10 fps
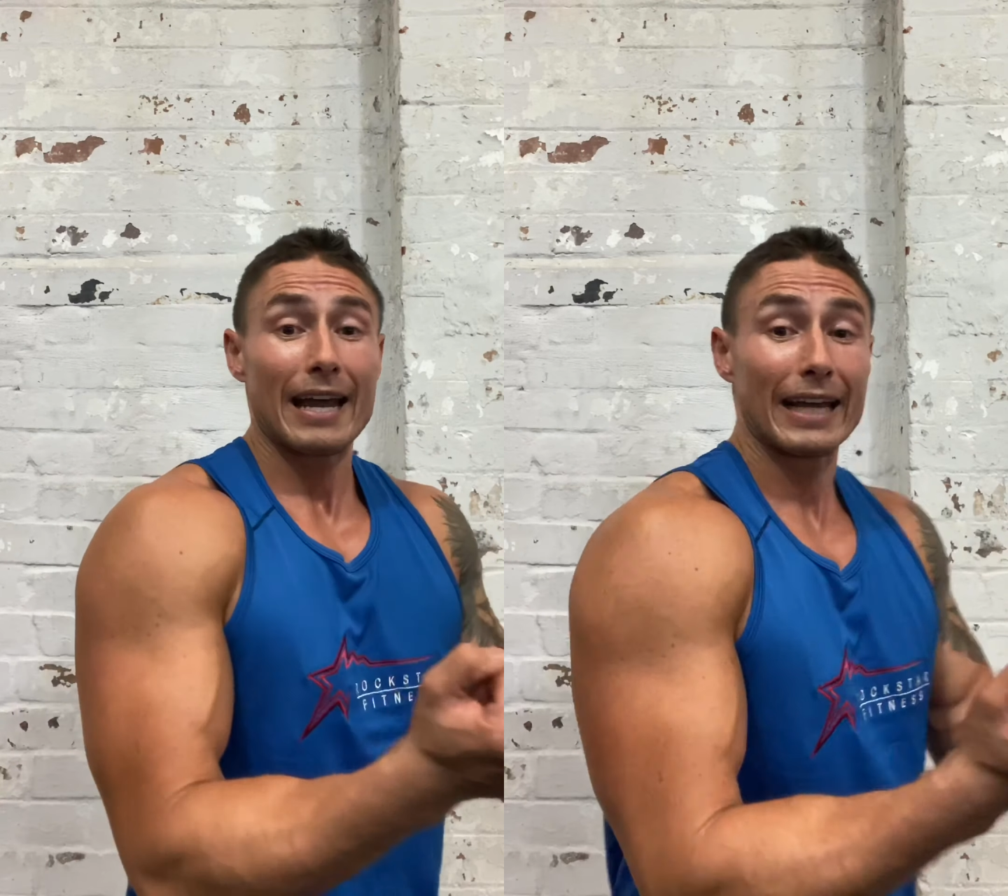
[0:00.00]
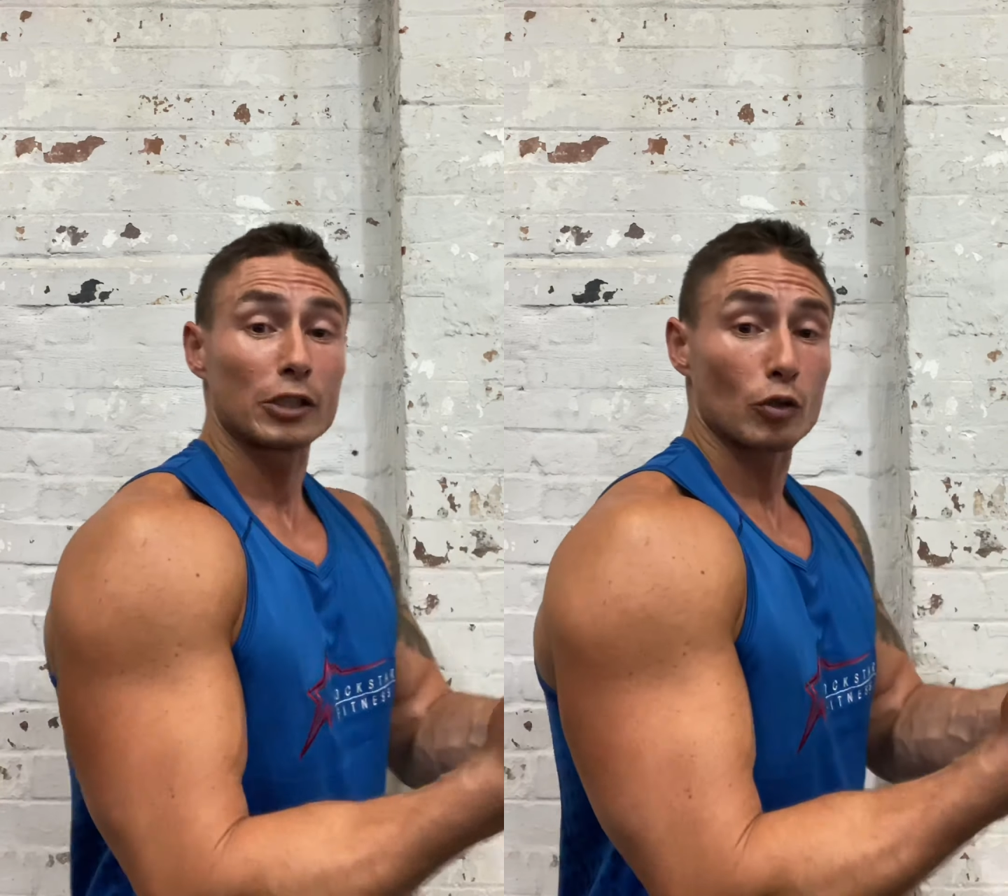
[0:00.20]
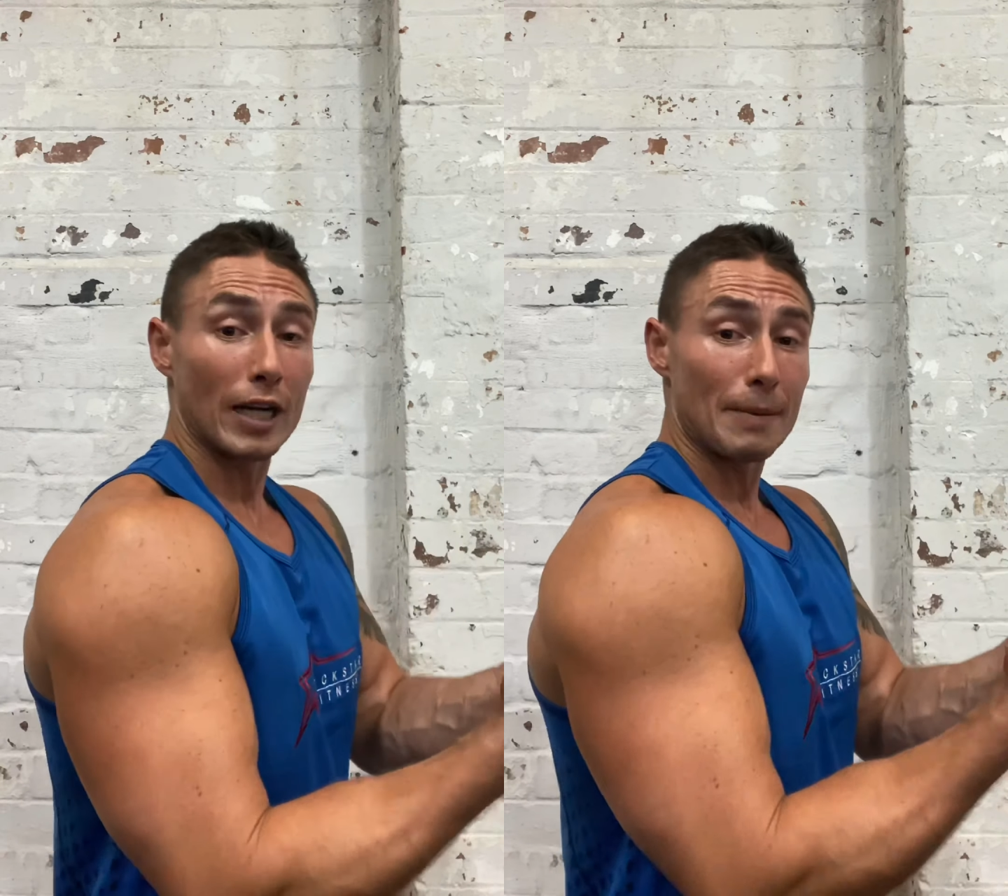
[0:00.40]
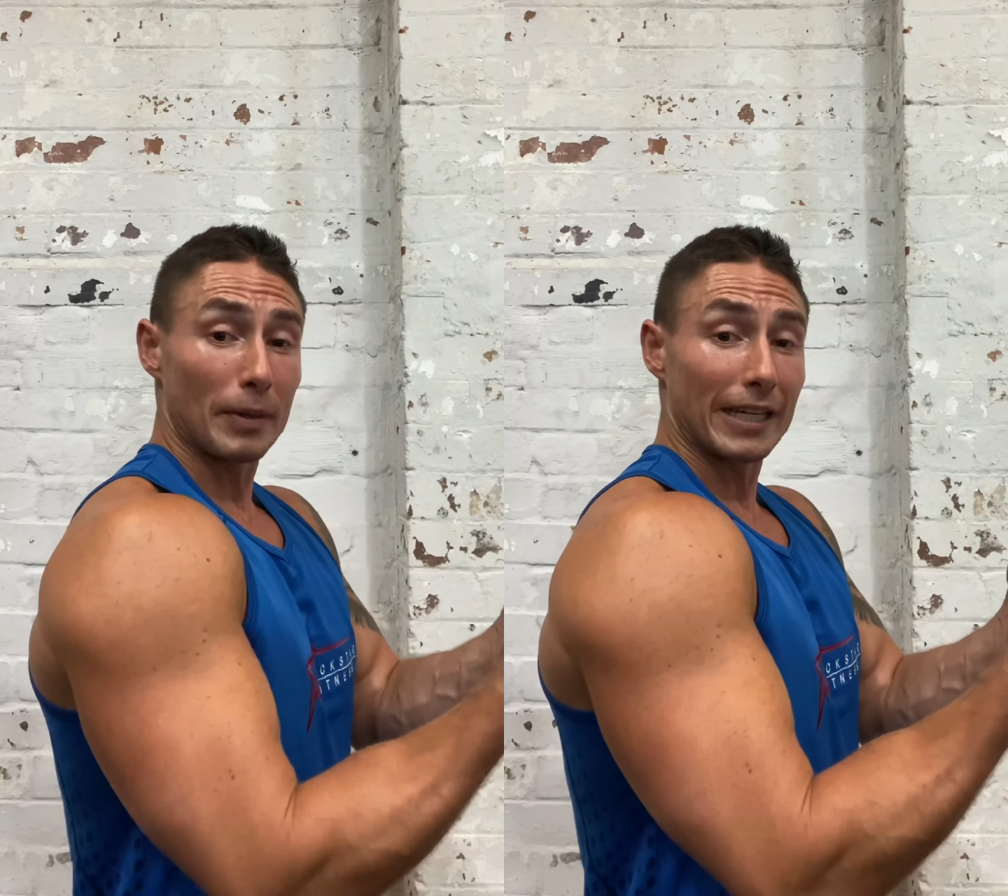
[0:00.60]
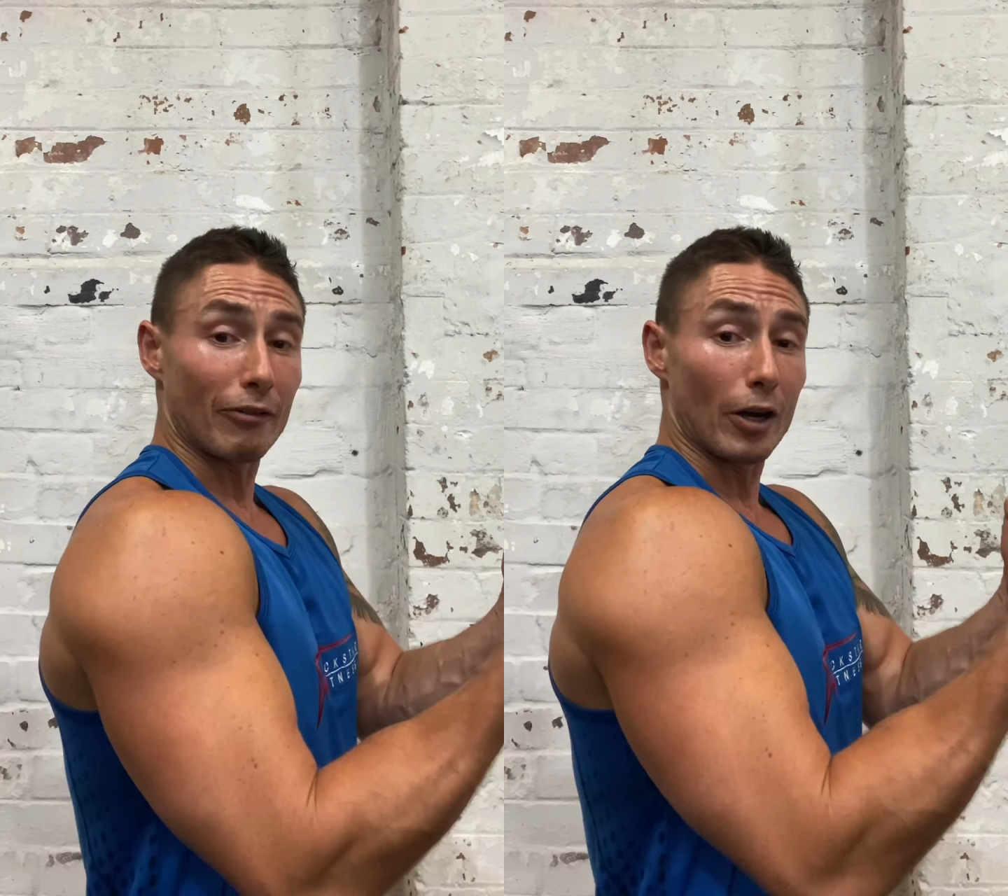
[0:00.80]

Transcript: and try to bring your